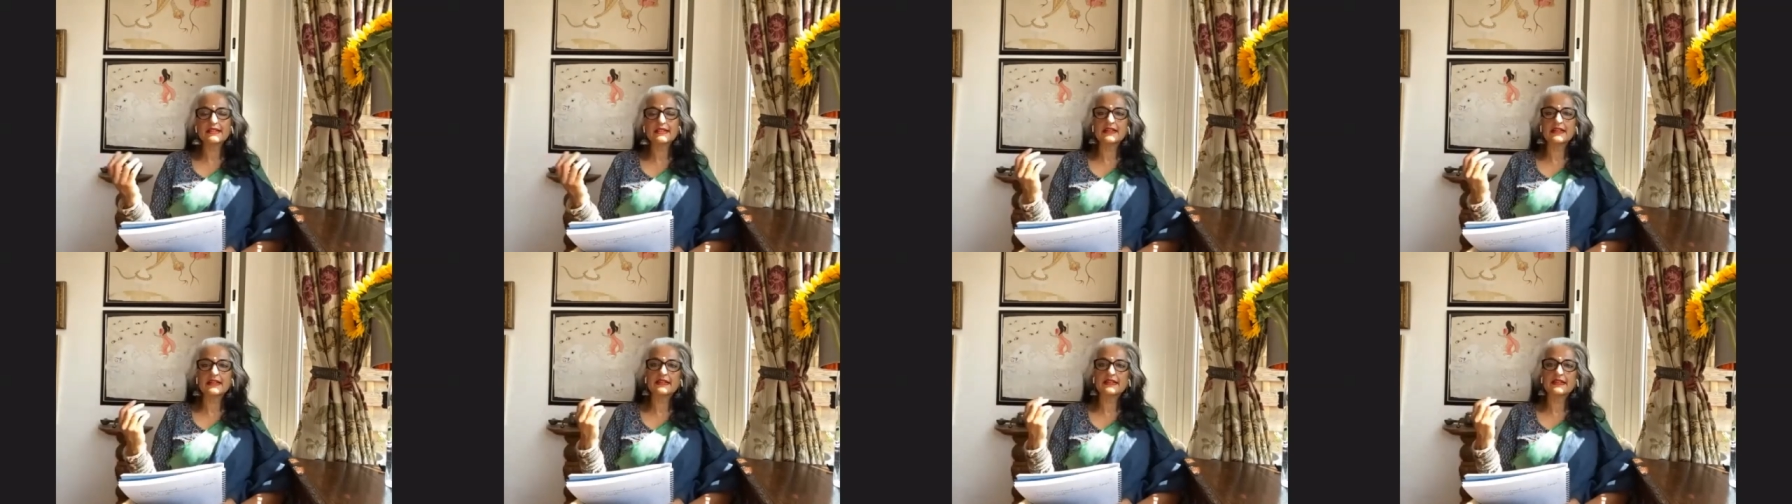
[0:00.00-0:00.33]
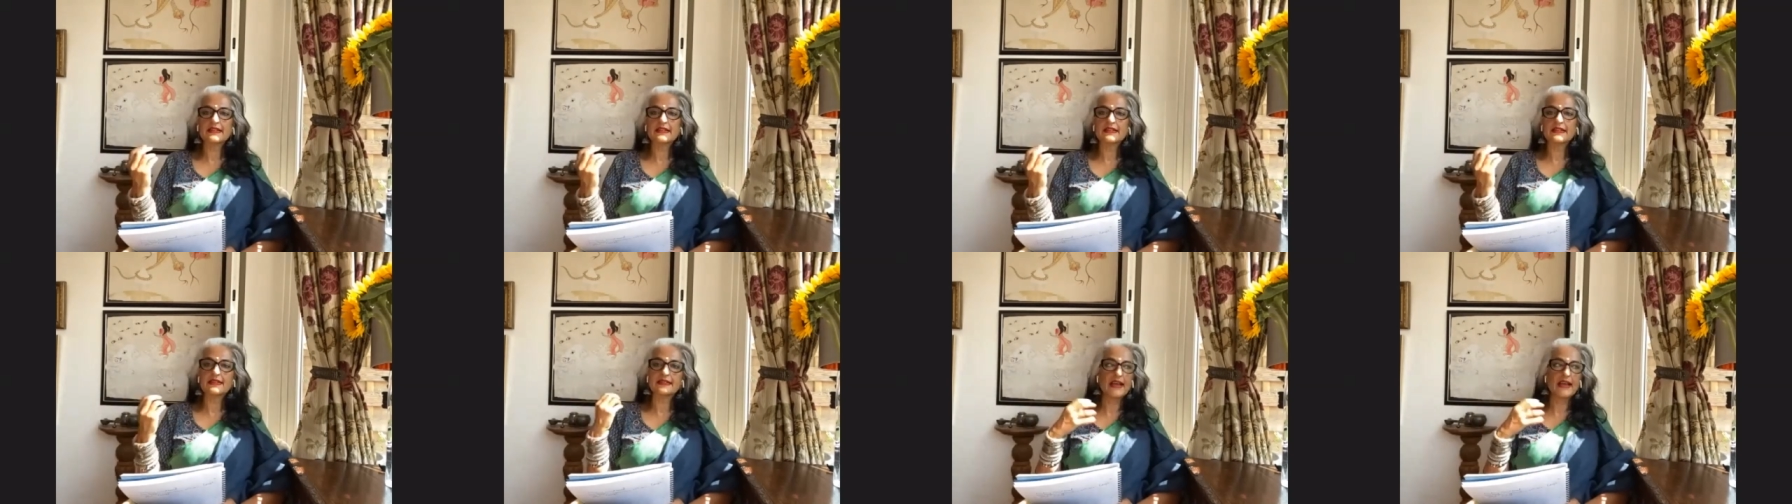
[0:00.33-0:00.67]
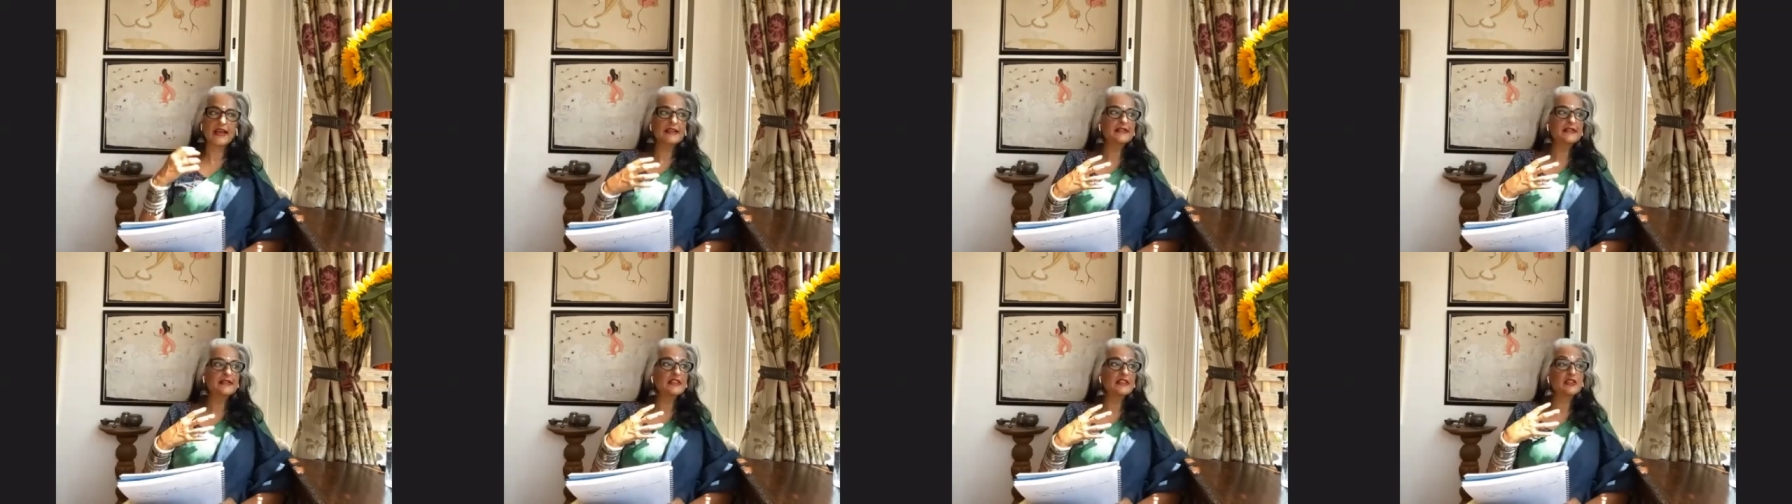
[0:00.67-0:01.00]
Yes, it's
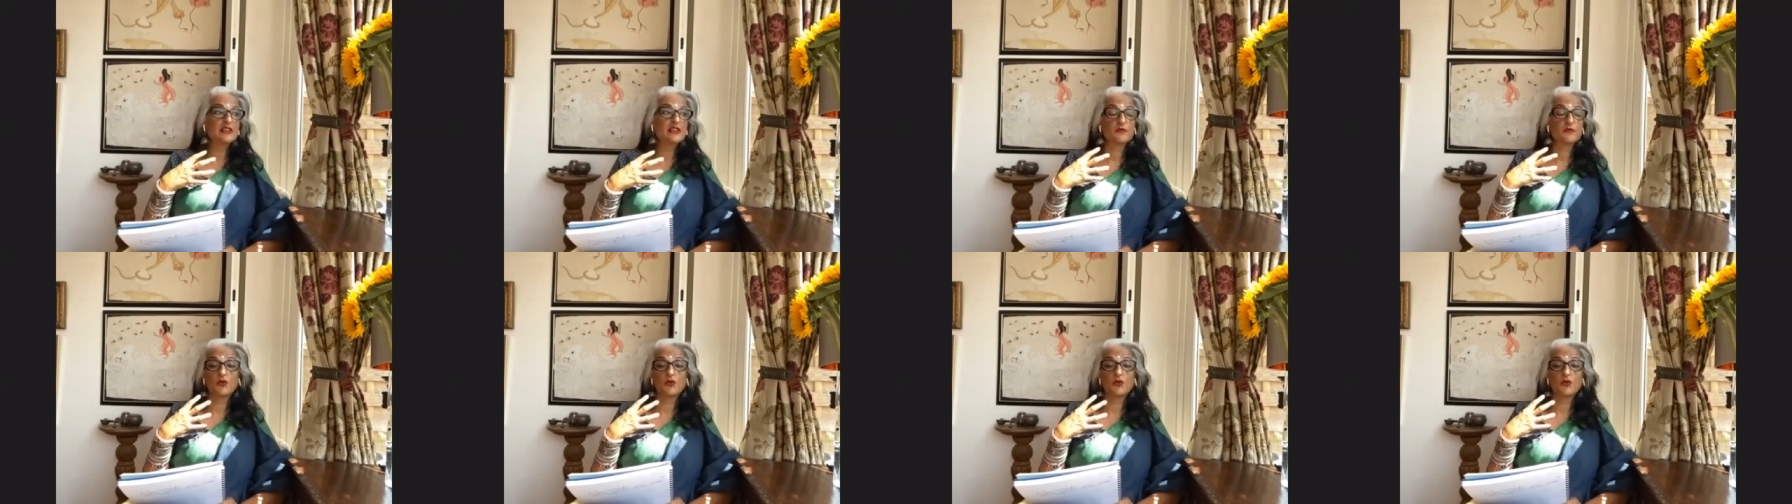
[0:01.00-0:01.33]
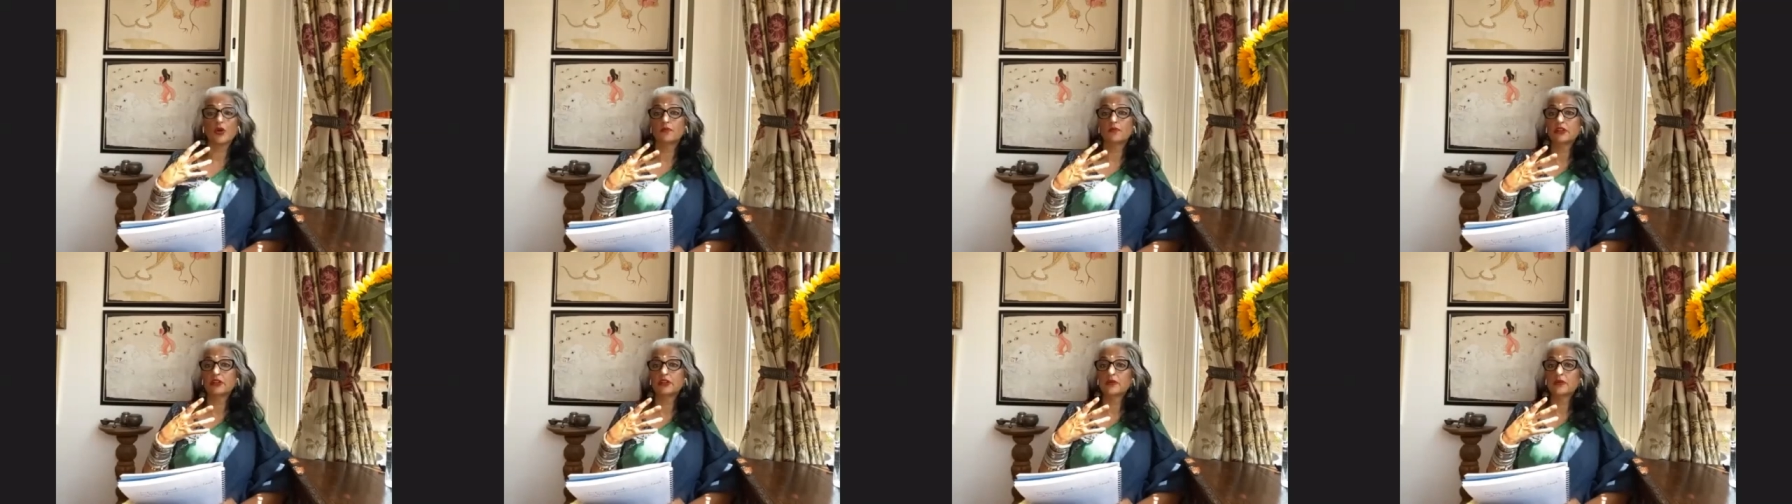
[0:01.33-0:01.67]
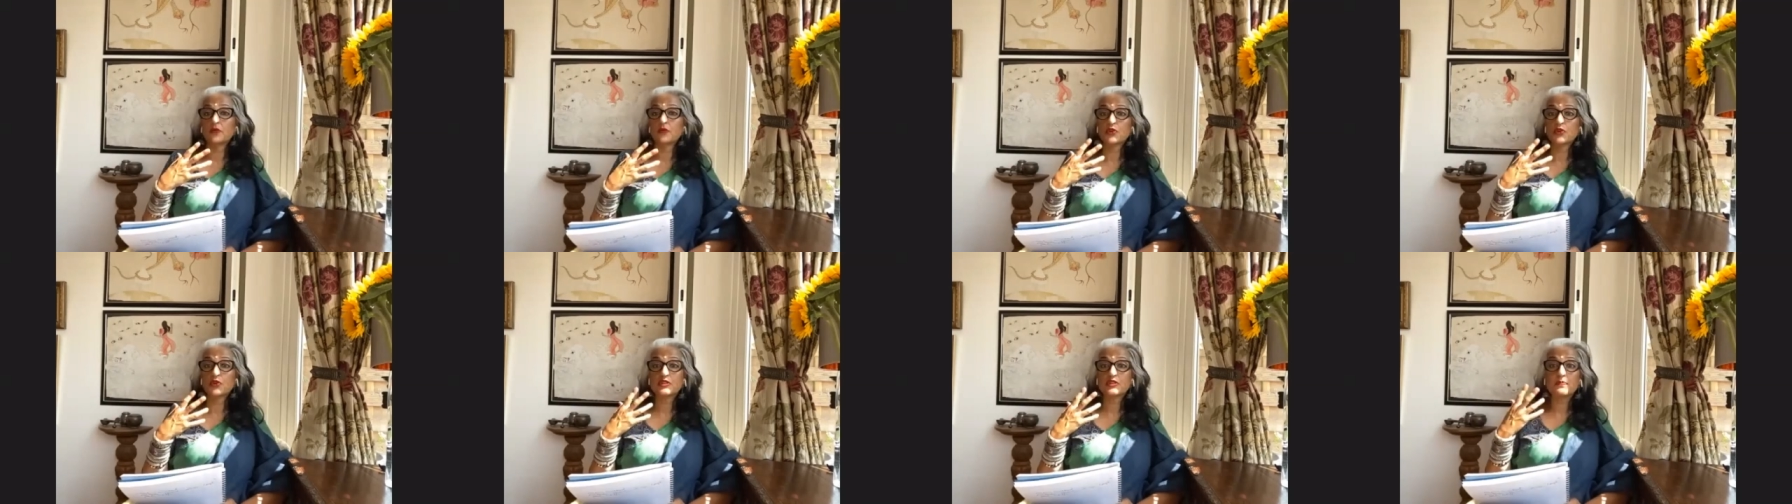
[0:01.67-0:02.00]
probably the most
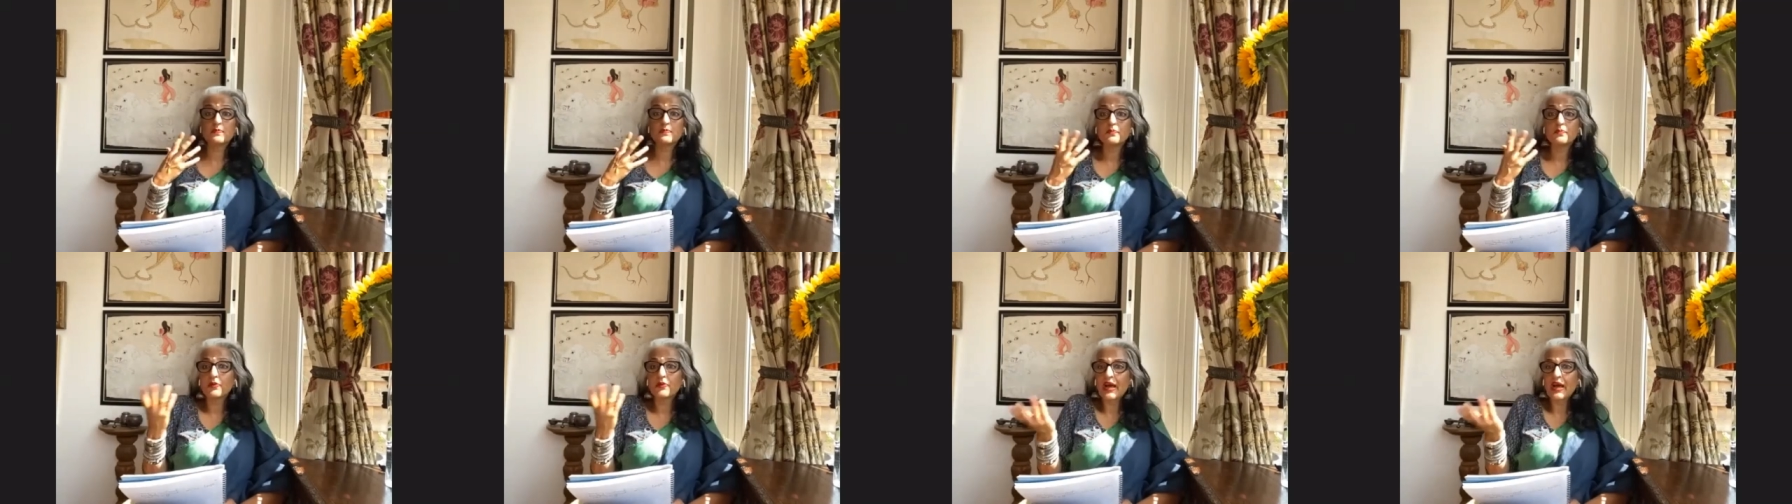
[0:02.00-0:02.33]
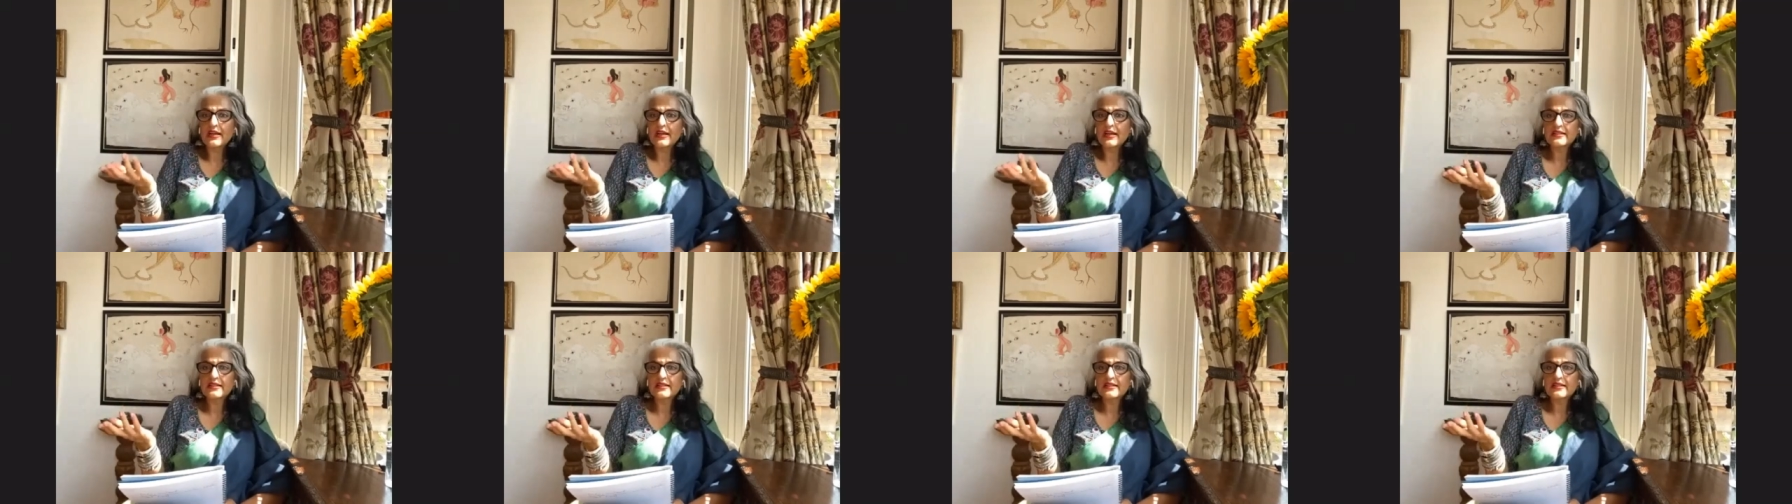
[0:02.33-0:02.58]
practiced fantasy.